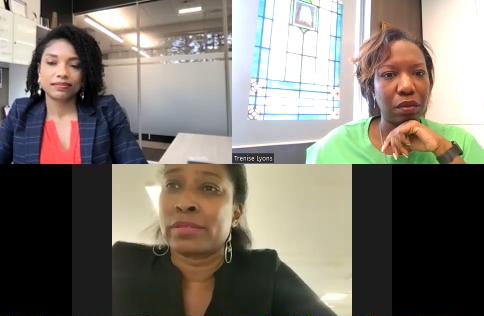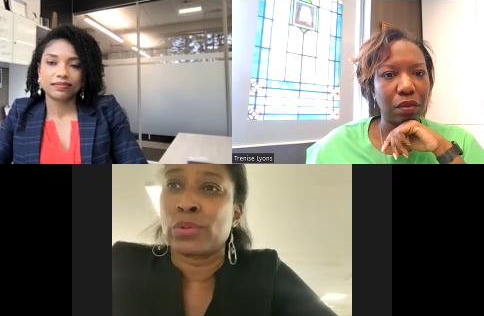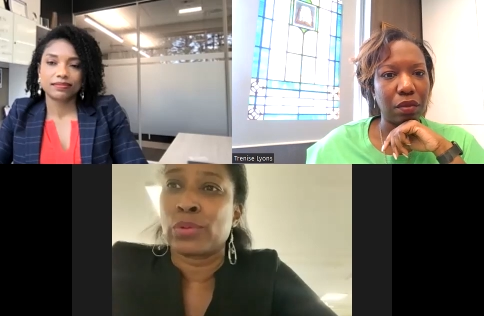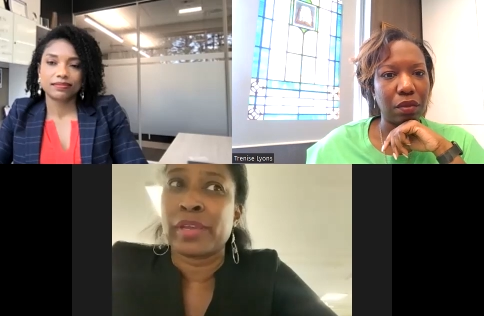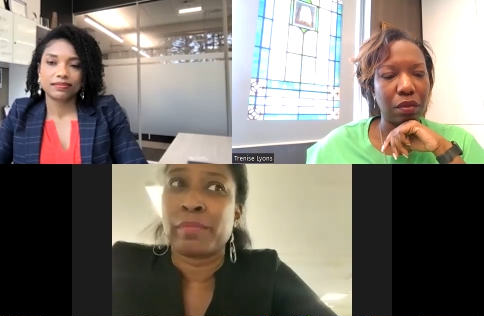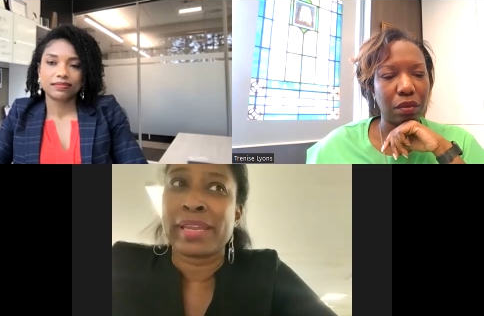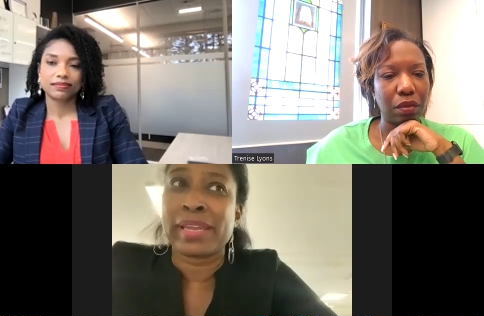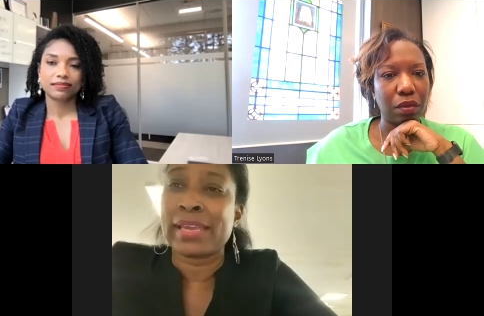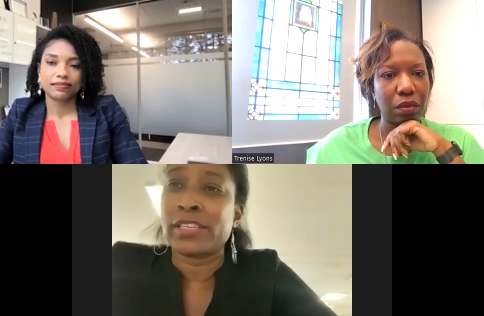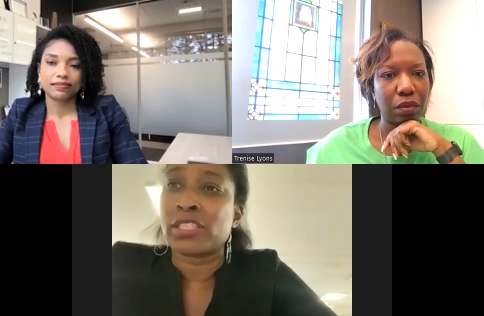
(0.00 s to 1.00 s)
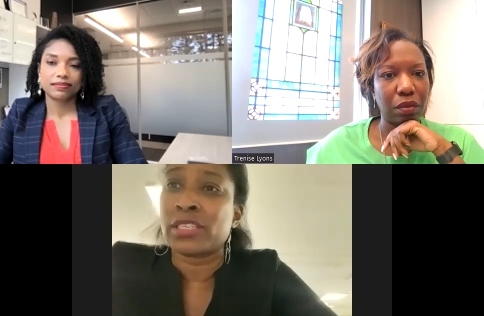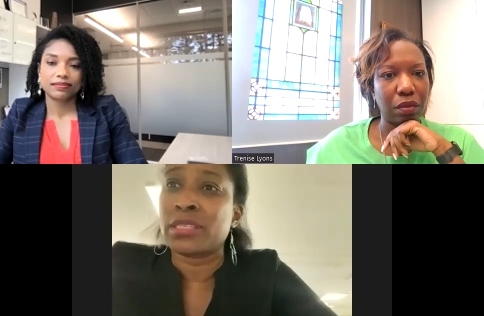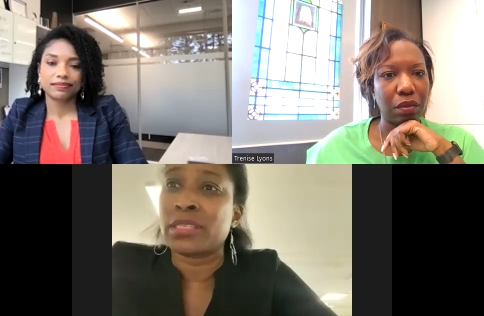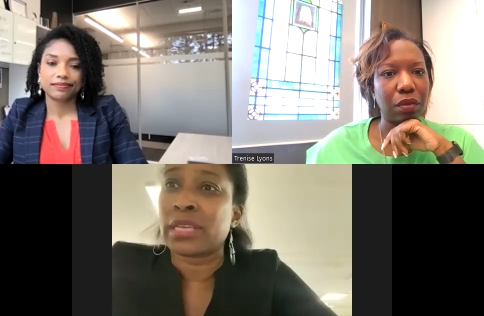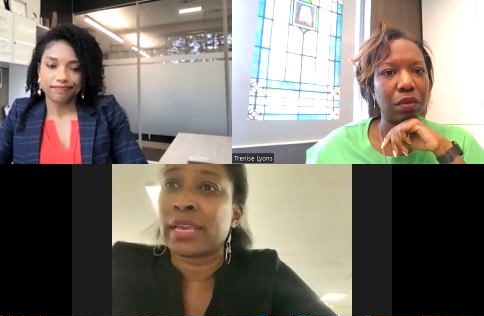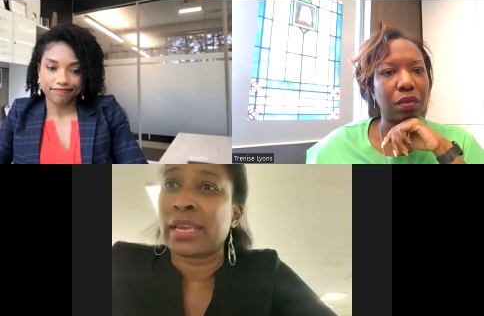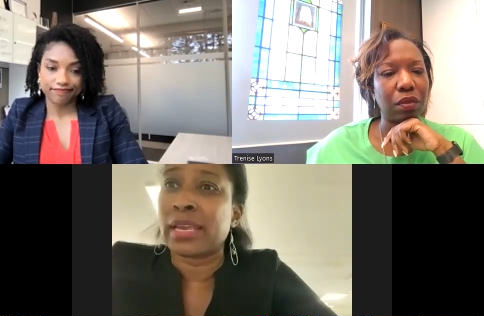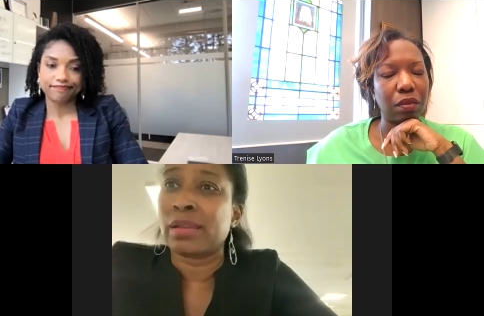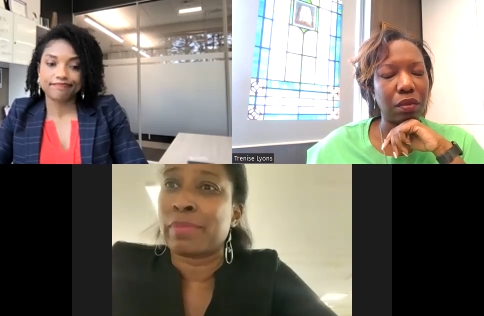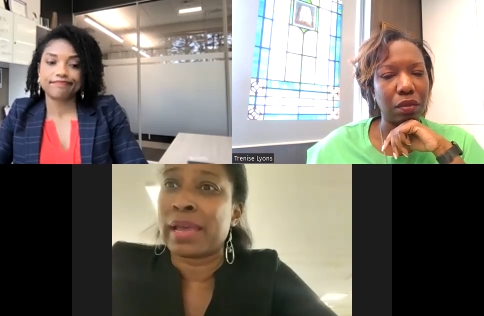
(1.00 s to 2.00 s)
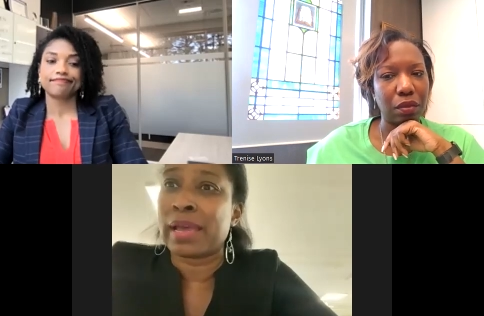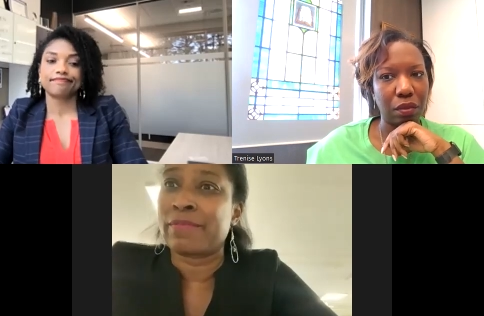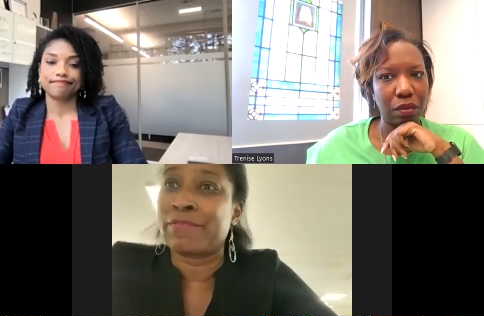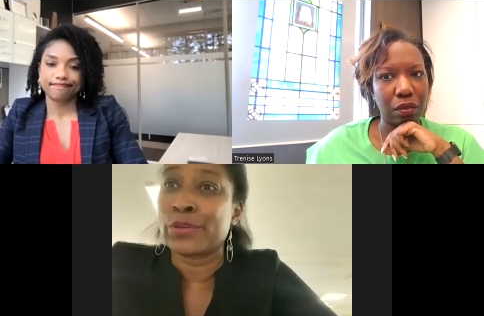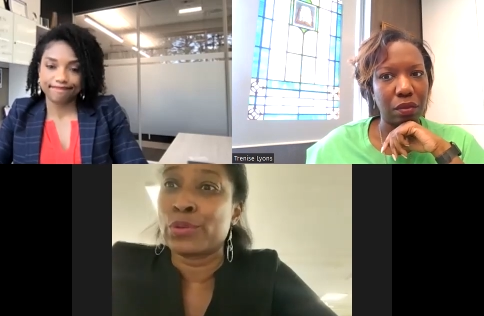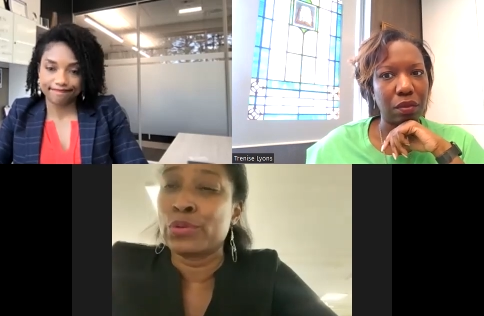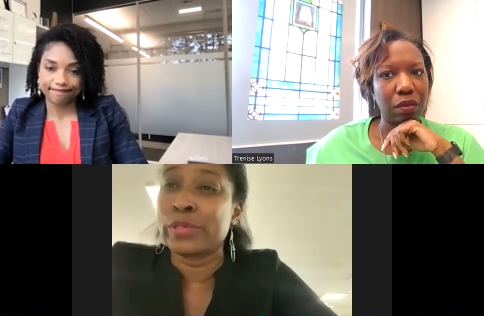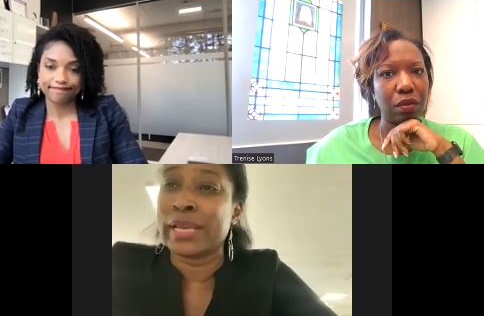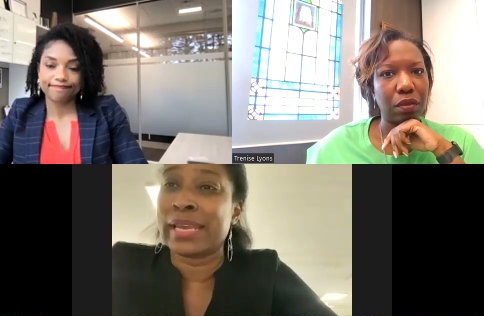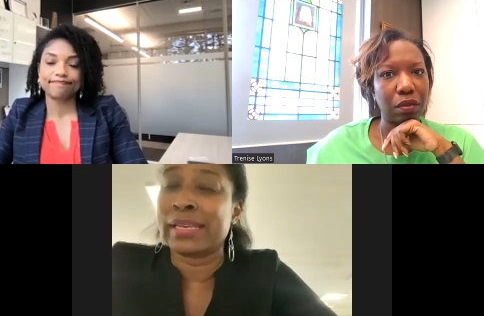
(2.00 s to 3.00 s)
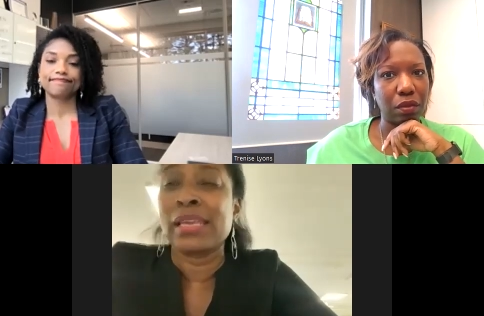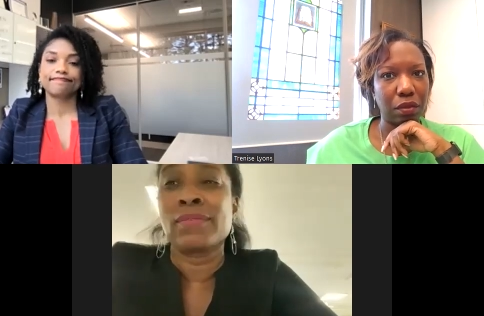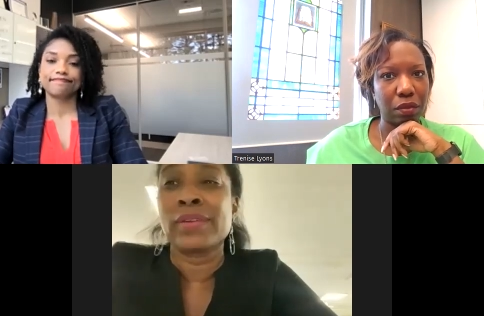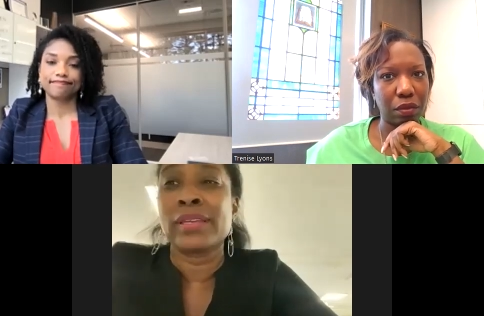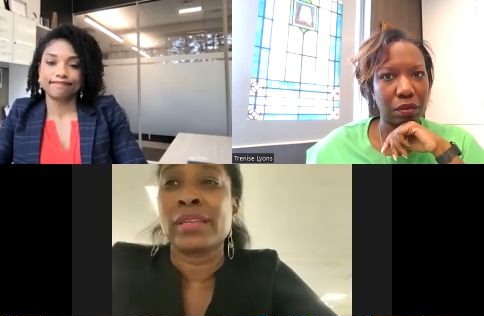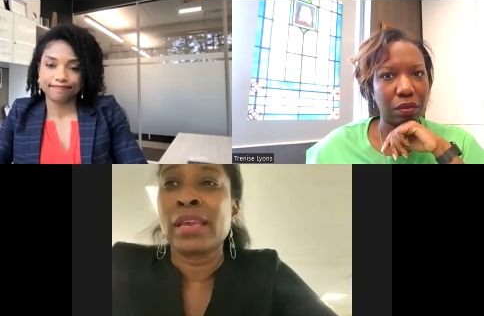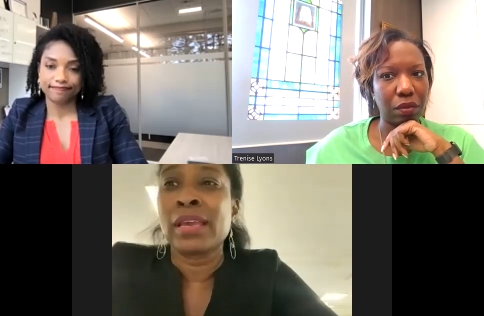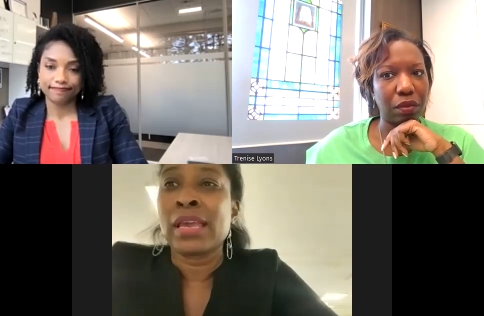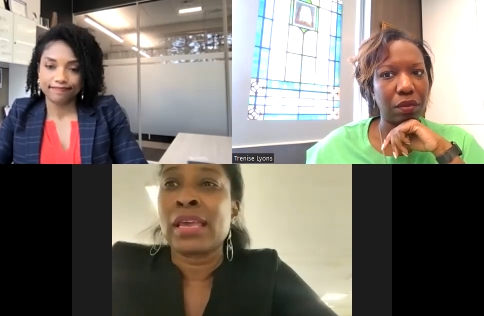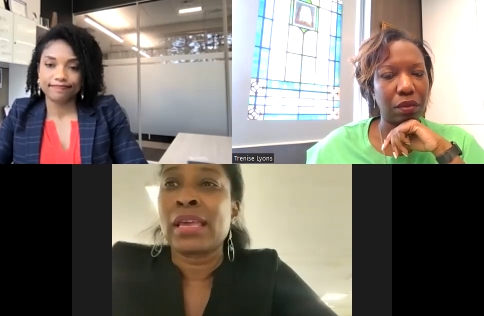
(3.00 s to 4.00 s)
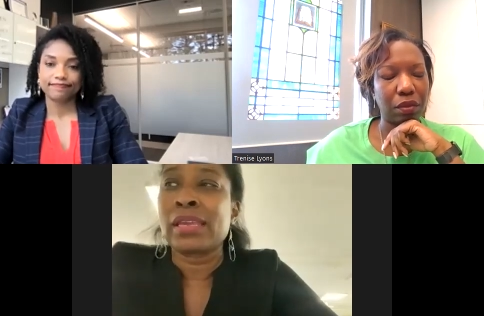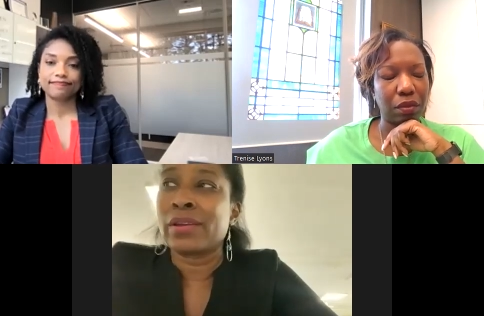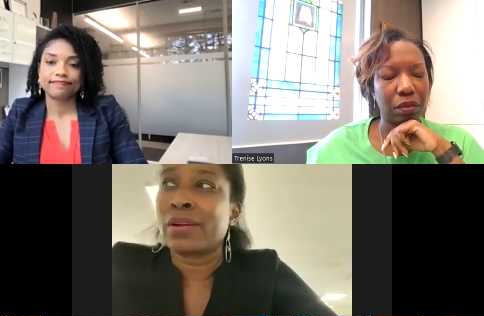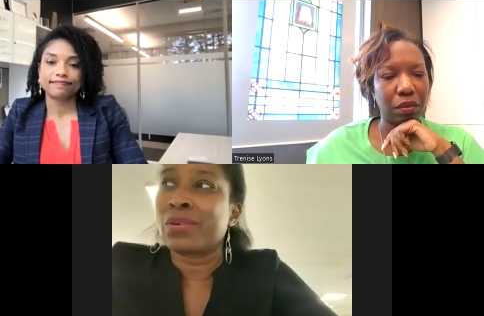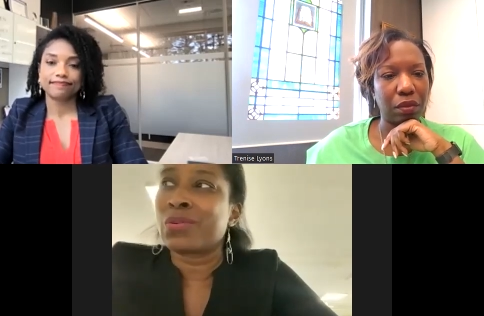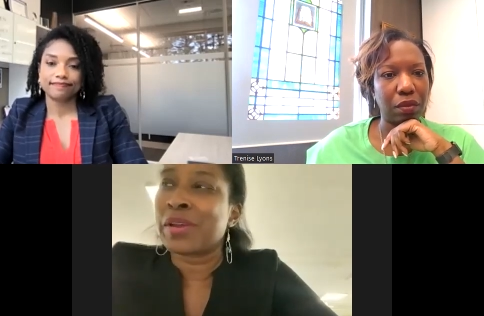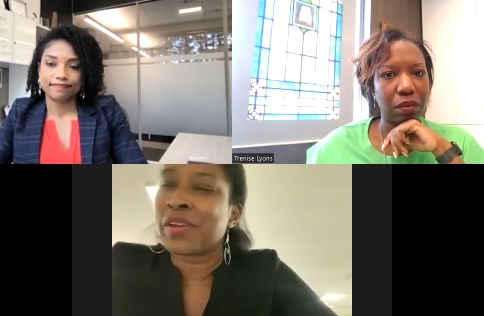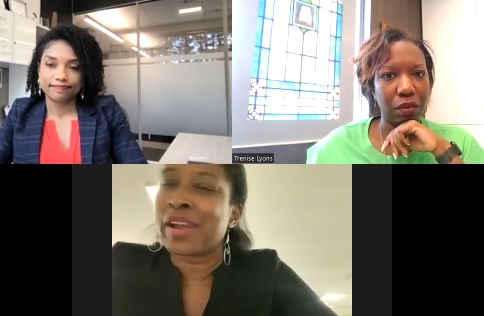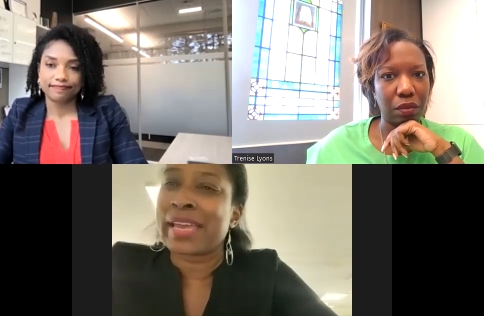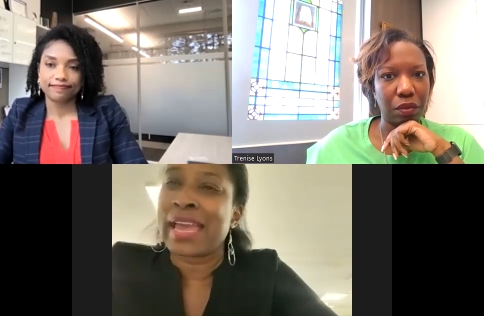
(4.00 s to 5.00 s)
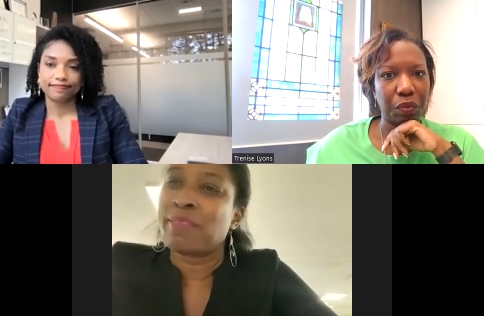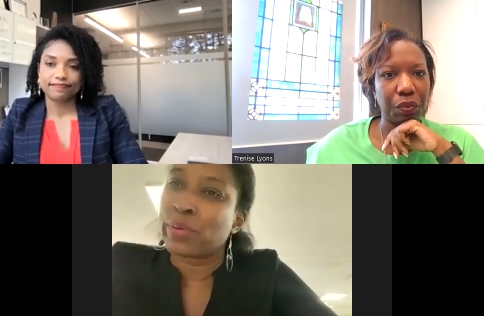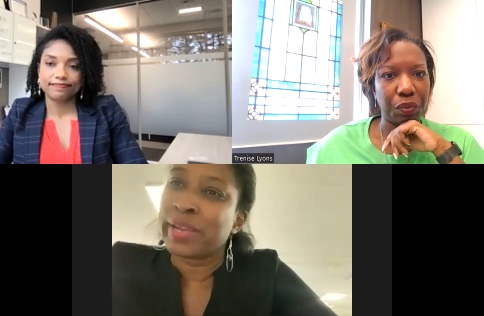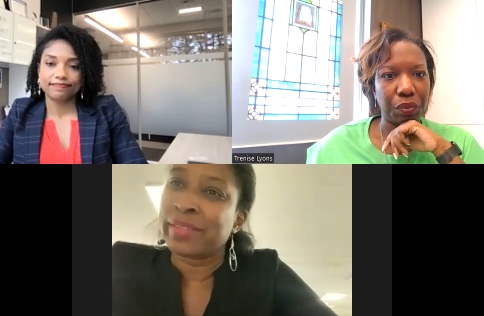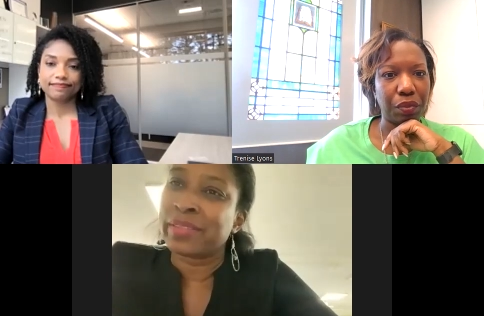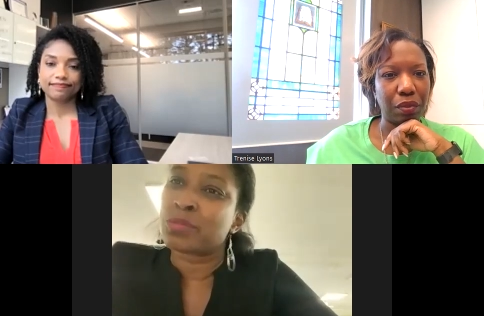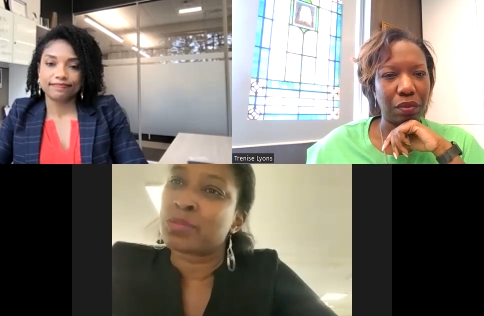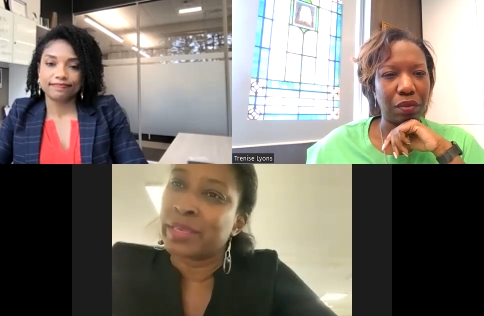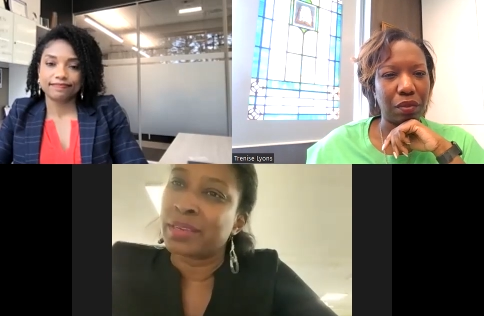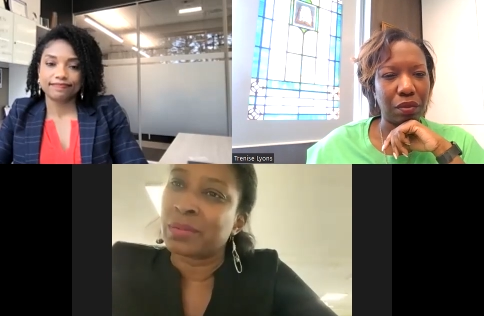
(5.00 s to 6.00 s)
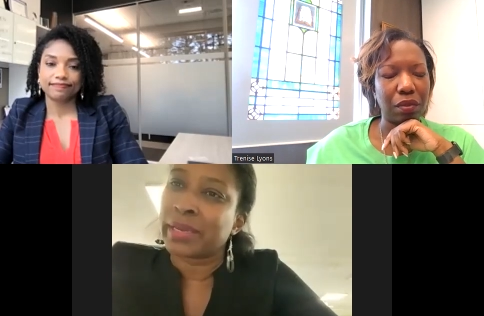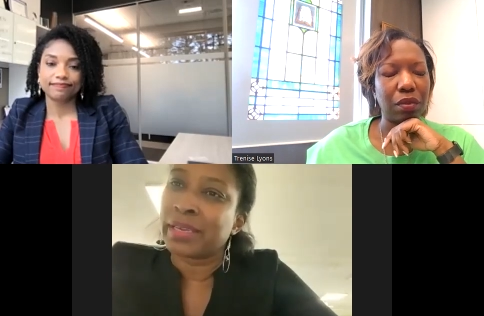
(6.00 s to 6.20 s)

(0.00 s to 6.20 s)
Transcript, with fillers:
Speaker 1: doing their medications and buying food, and even, you know, whether I can have bread this week, right?